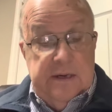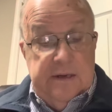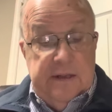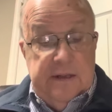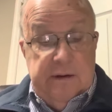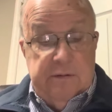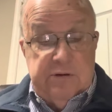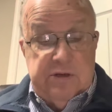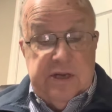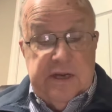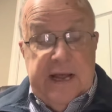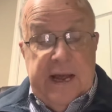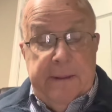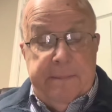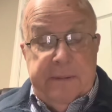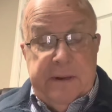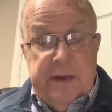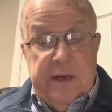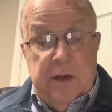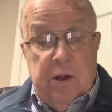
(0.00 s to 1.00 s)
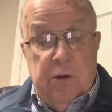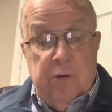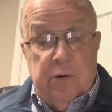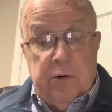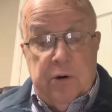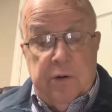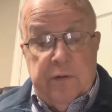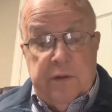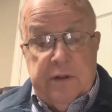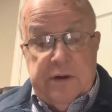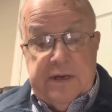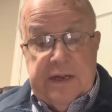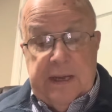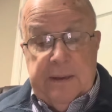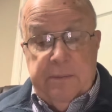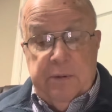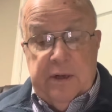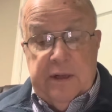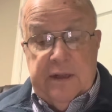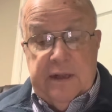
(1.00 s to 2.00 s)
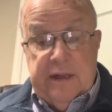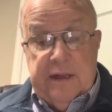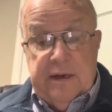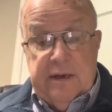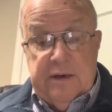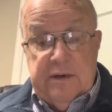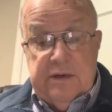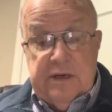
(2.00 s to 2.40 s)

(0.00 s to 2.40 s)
There was a napkin holder on the table, and the,